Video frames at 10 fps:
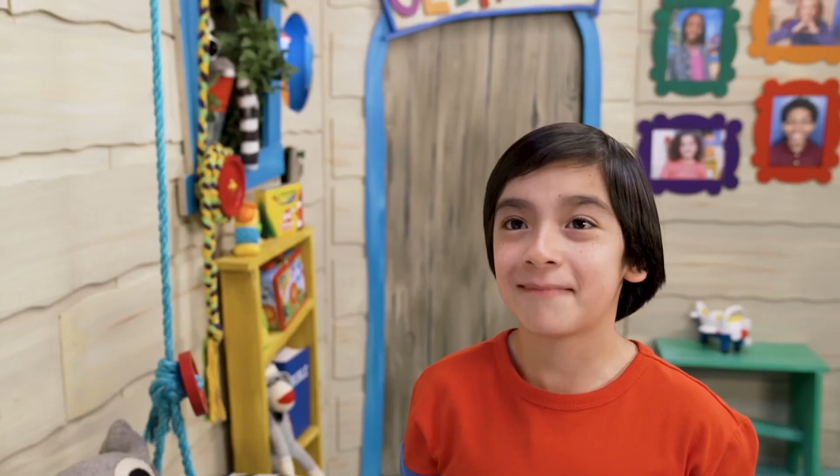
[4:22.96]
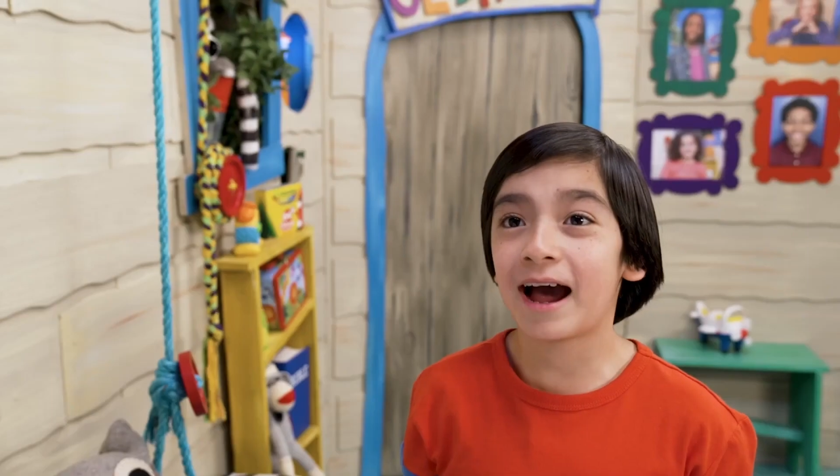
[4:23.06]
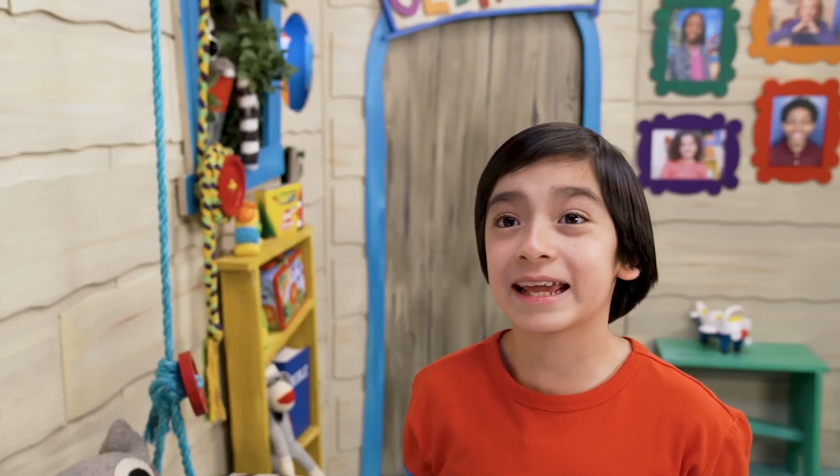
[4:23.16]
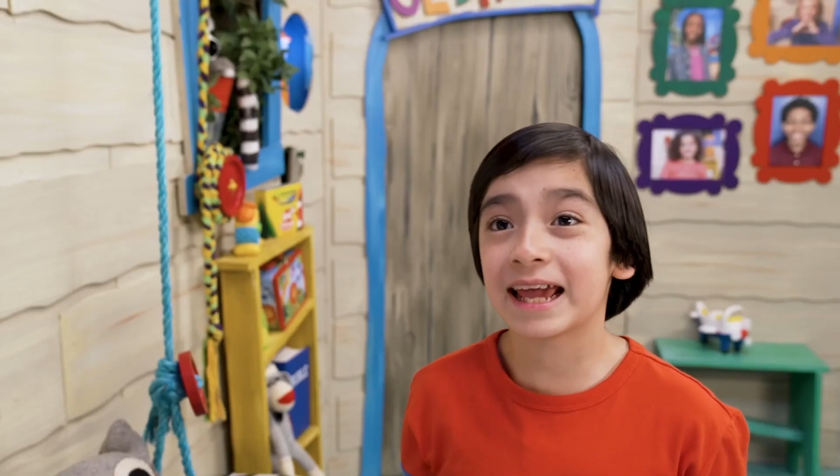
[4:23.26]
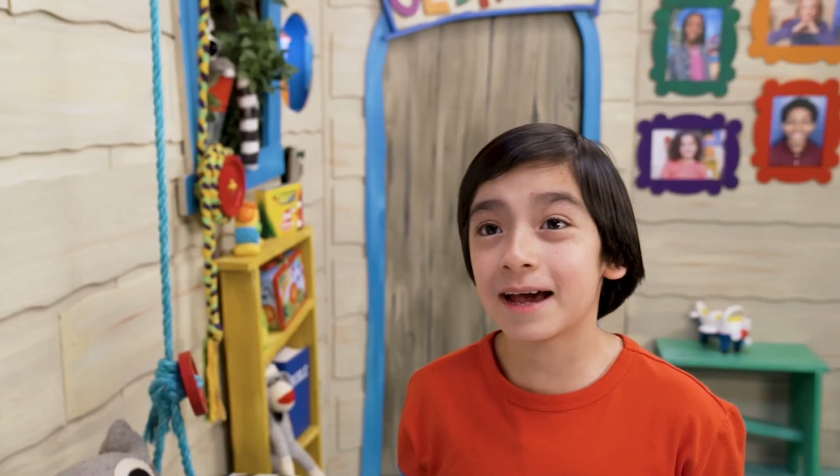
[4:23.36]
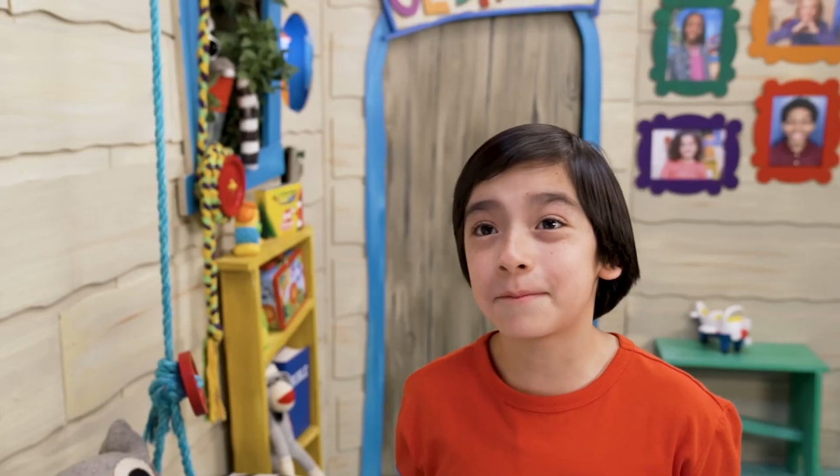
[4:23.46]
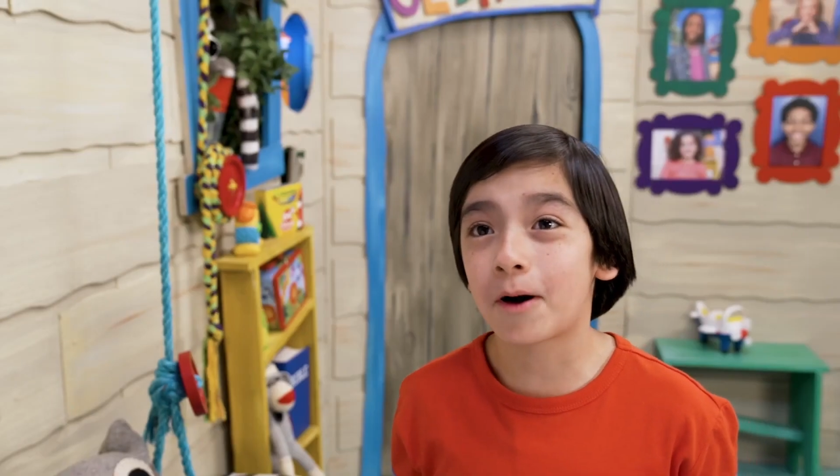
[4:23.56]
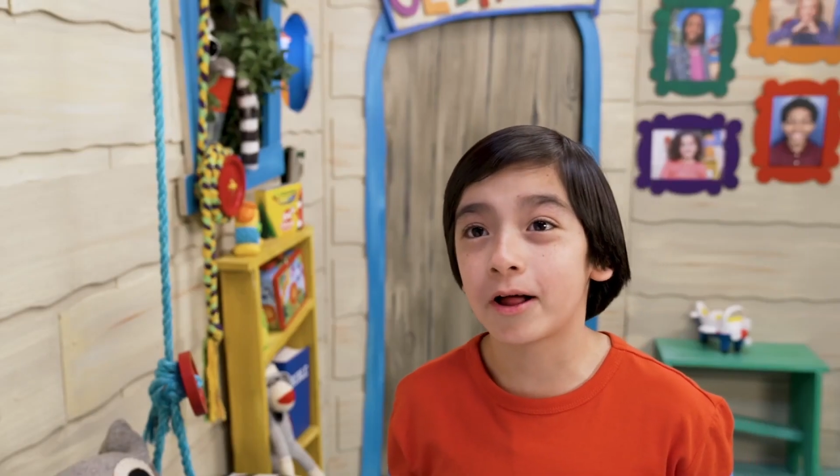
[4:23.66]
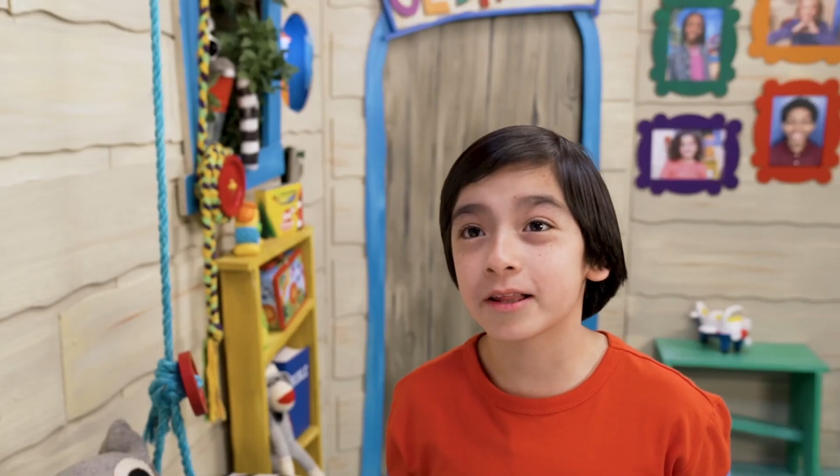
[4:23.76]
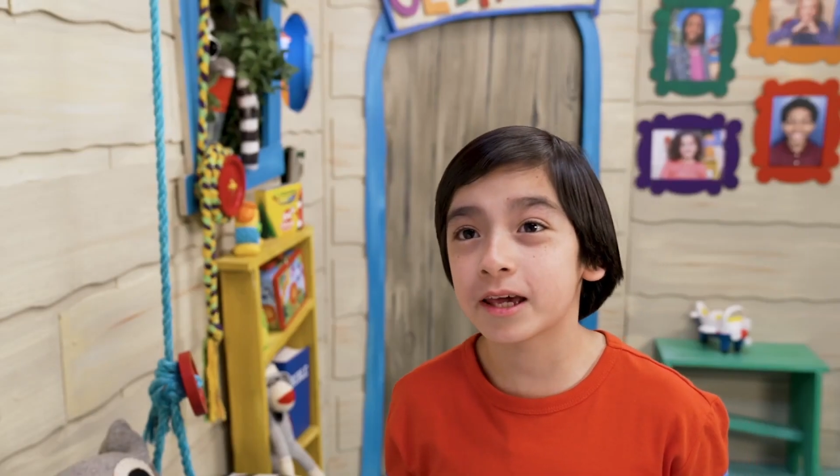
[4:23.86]
I am,
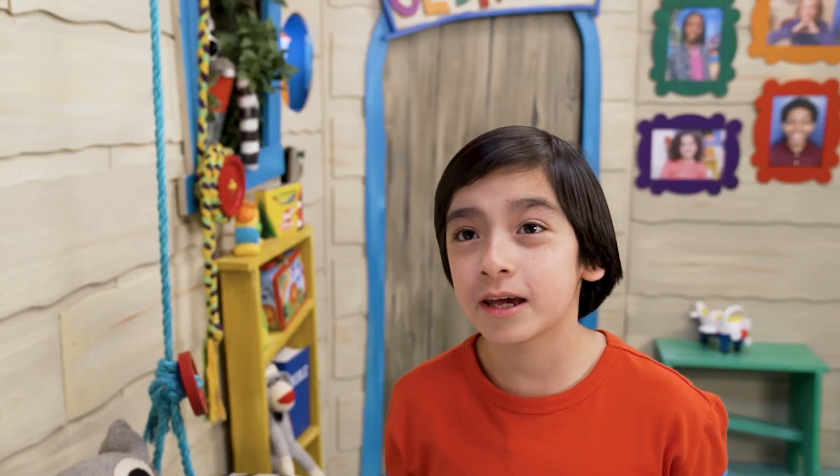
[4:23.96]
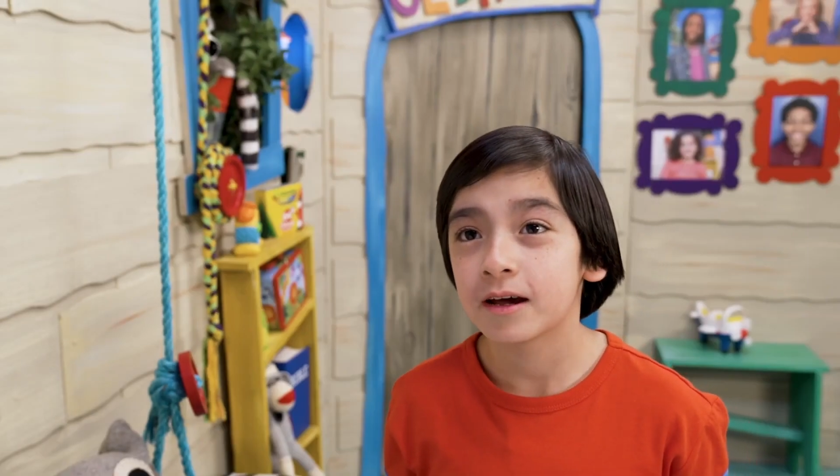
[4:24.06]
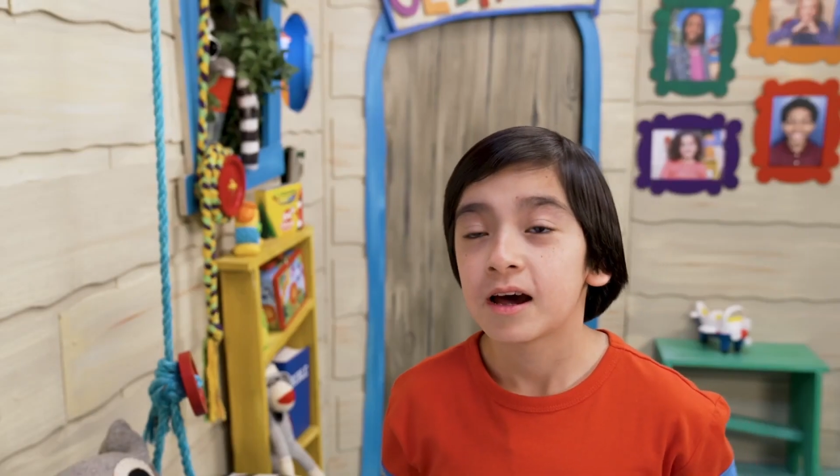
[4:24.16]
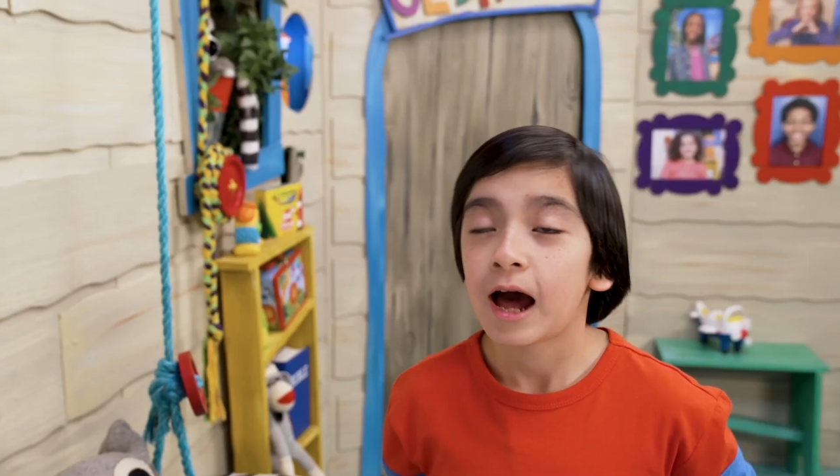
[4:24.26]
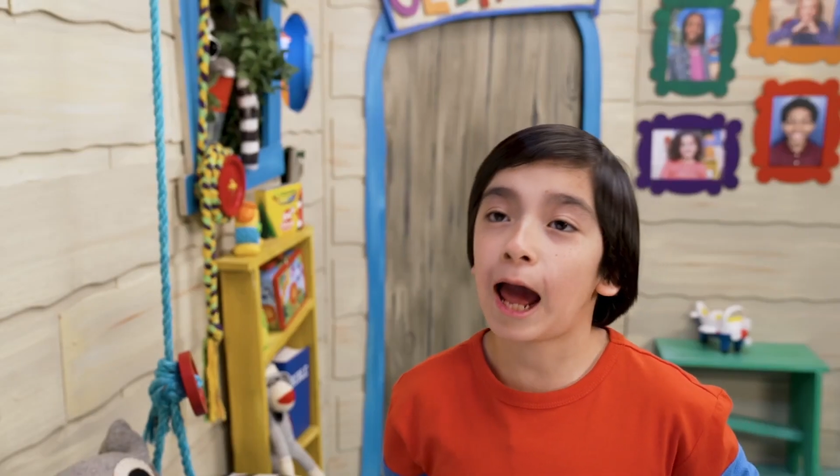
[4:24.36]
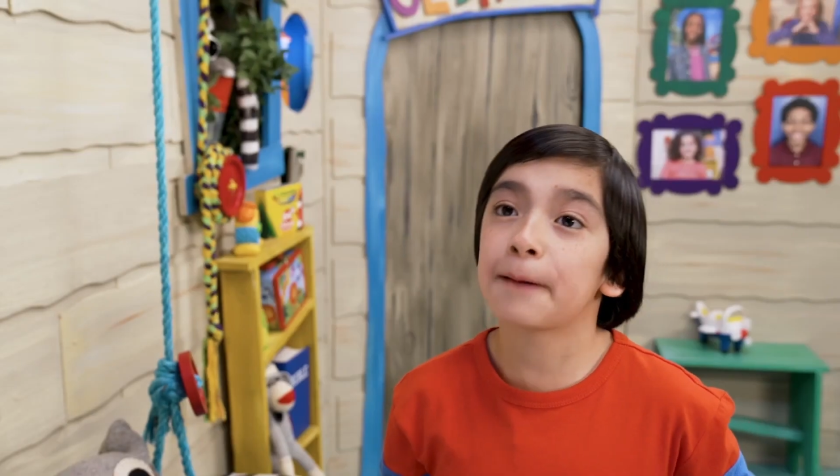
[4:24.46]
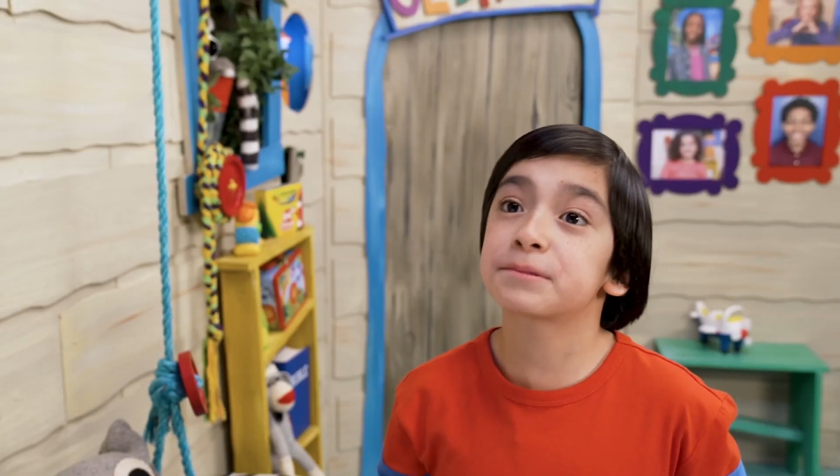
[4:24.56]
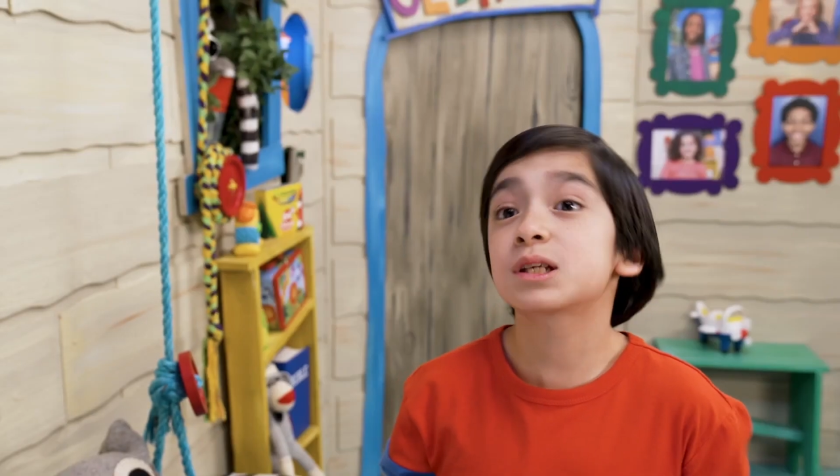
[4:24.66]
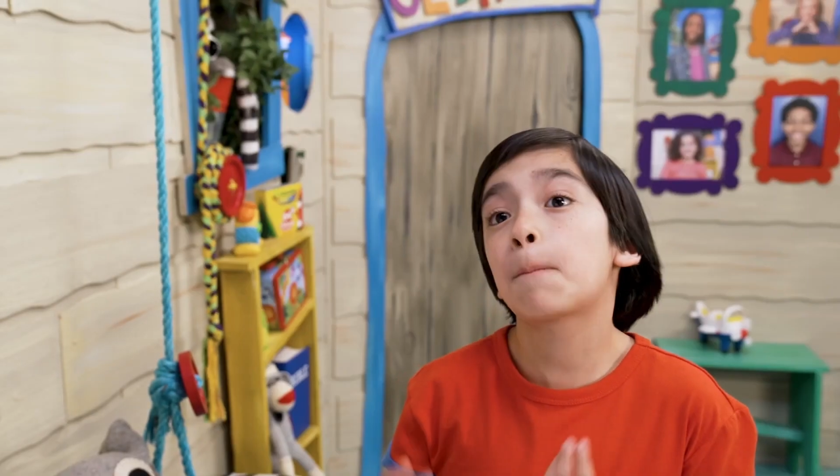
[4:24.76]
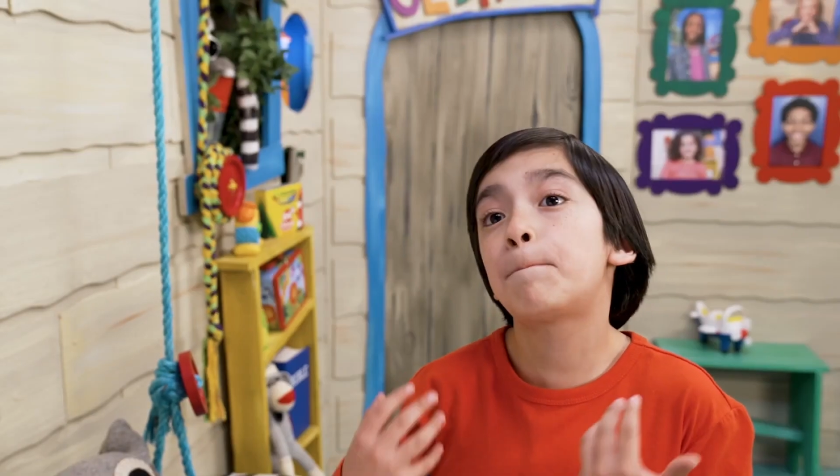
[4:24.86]
Ollie. I'm
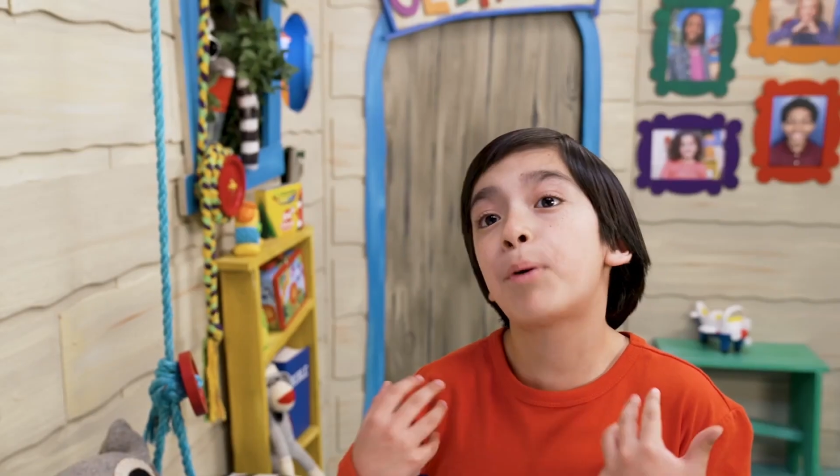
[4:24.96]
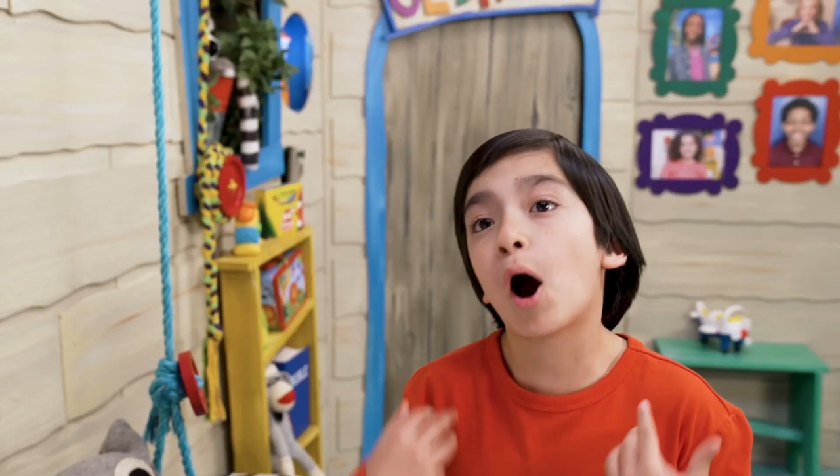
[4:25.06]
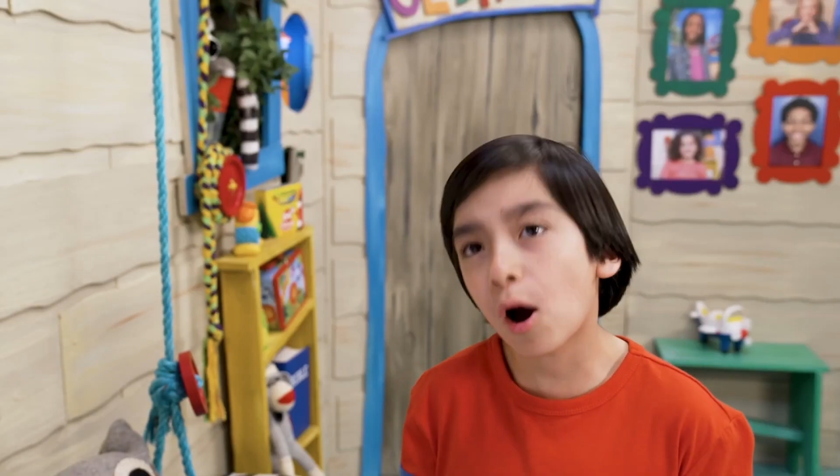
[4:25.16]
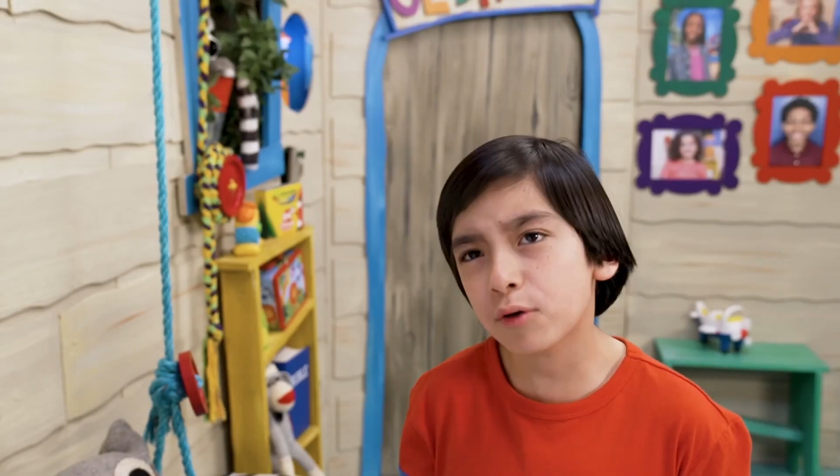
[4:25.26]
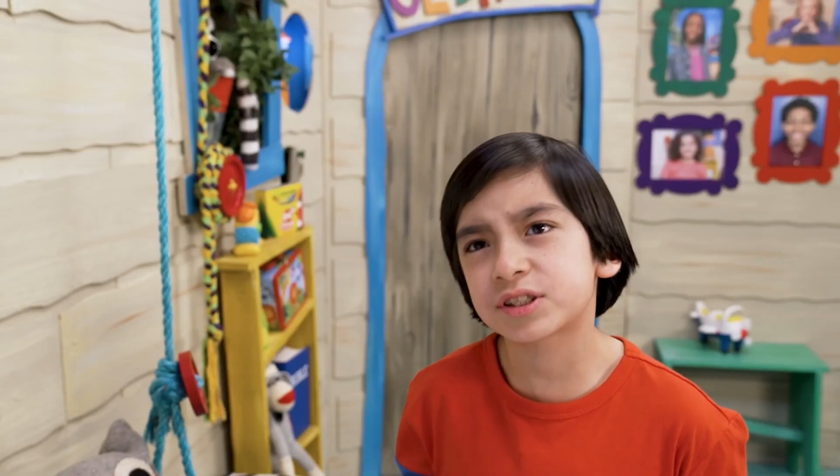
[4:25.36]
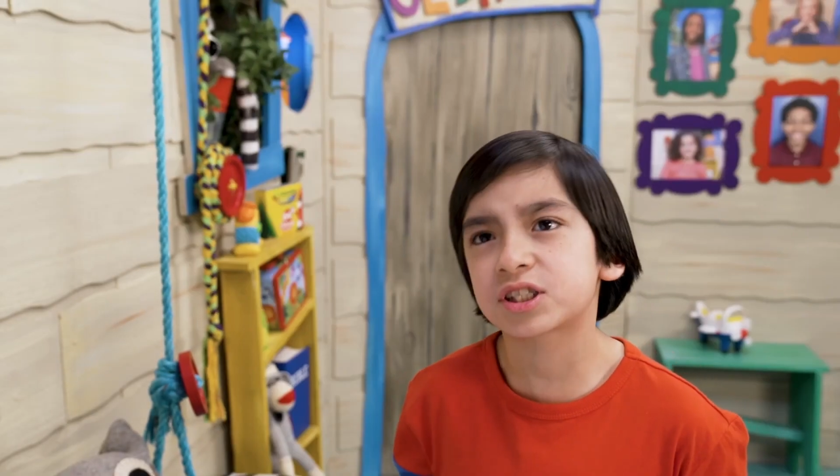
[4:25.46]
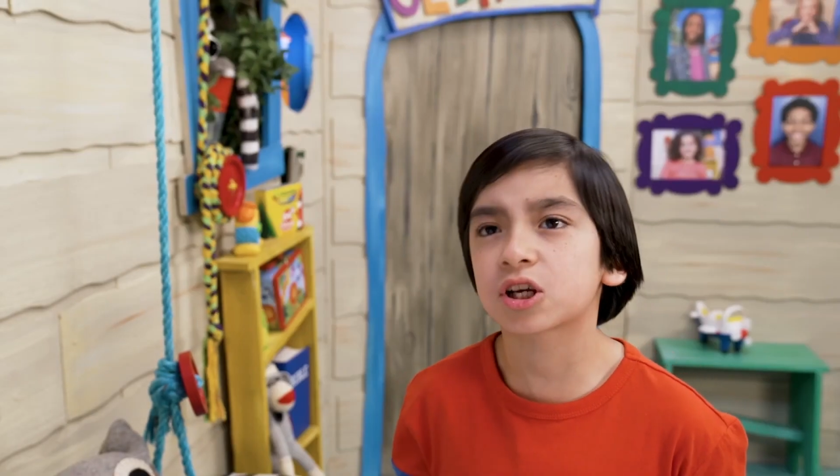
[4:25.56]
supposed to